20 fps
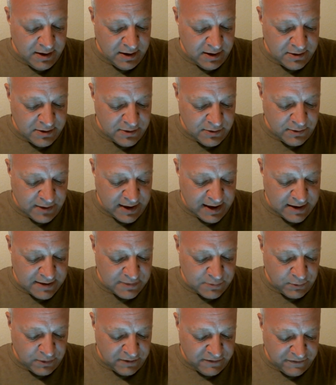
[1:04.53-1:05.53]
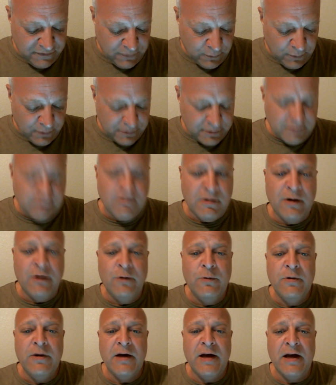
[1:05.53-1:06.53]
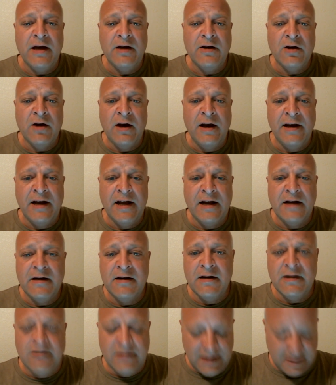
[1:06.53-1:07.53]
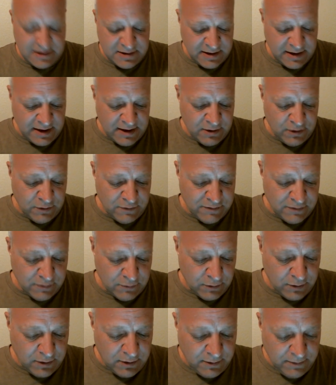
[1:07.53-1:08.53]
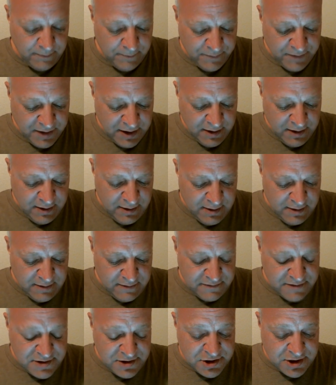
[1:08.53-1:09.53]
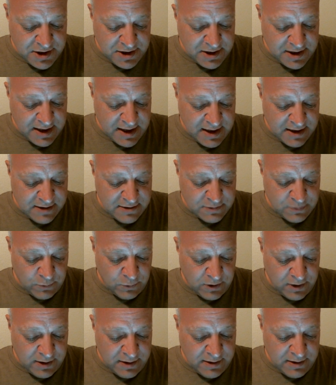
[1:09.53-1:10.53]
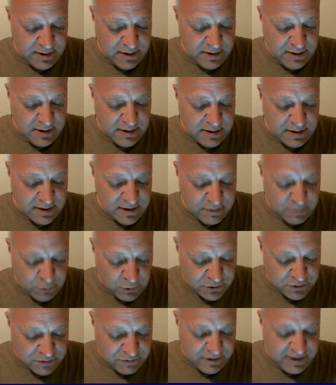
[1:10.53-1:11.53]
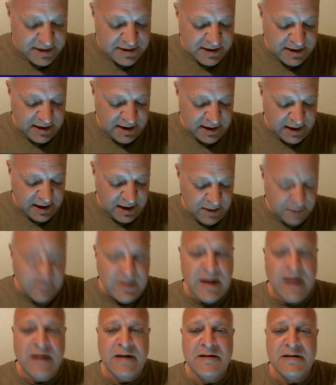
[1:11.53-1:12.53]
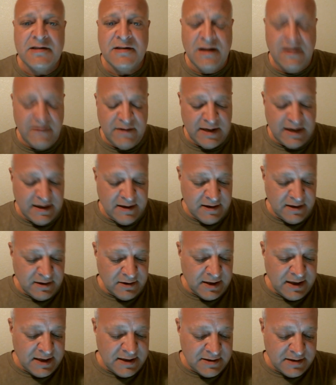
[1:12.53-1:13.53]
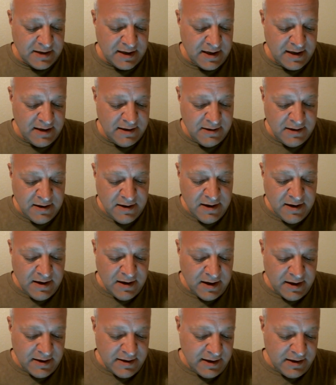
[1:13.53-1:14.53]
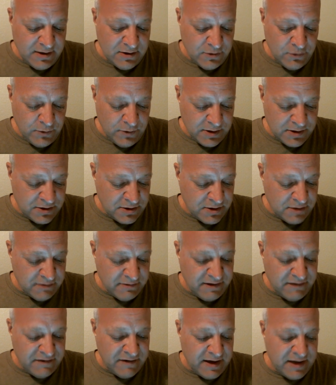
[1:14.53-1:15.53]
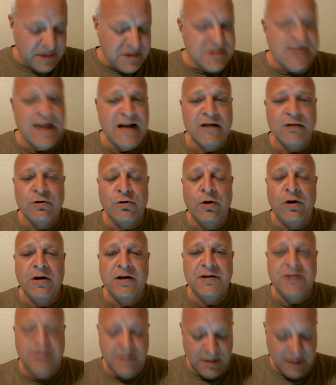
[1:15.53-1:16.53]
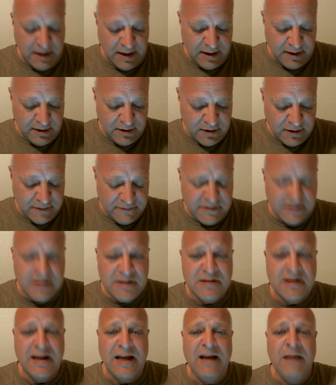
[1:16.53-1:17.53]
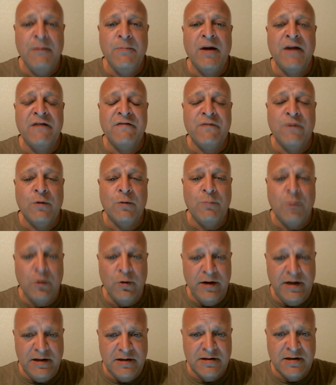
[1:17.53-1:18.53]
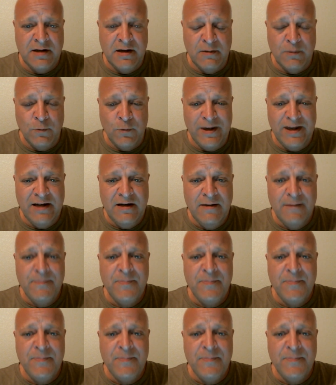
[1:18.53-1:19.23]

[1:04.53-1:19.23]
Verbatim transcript: Duke has won 4 in a row and 9 out of the last 10 overall. Virginia has won their most recent game and 7 out of the last 10. I think Duke is going to revenge that loss and cover this game by 4 points and win.